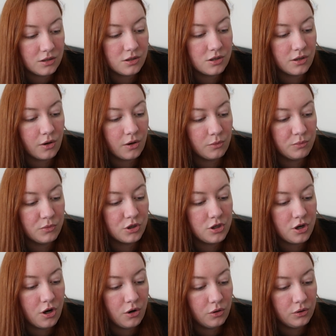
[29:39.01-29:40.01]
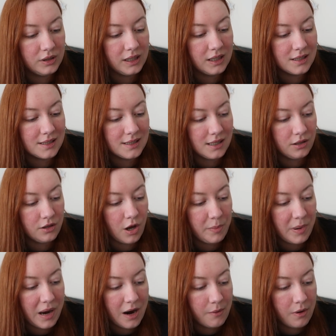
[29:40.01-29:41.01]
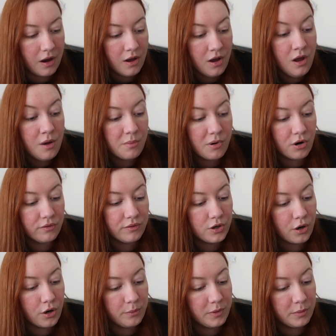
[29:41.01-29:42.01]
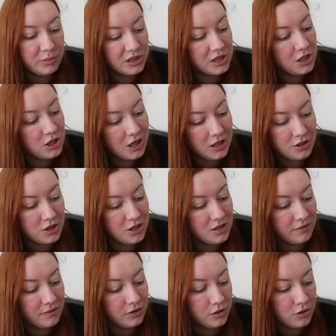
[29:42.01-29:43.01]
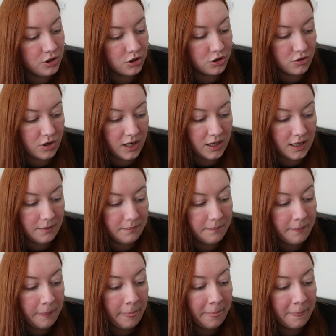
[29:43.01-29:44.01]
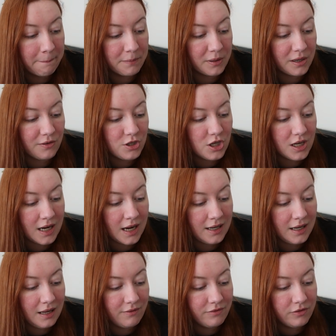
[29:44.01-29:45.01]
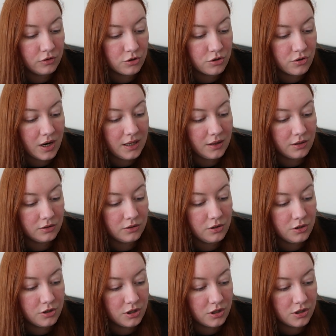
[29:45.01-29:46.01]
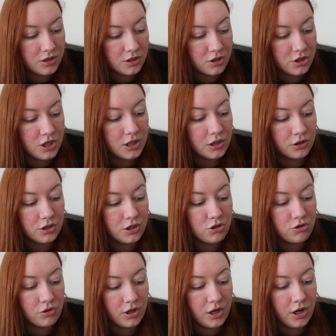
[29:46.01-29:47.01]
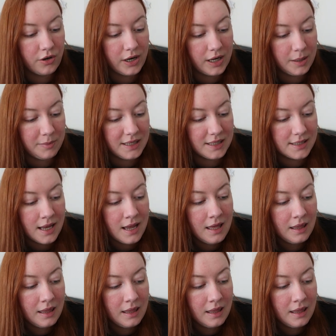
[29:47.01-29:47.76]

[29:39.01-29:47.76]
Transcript: Sloane must not only conceal her power, but overcome the bloody challenges of Lucius training. But if she can infiltrate the Lucius, she could destroy her enemies,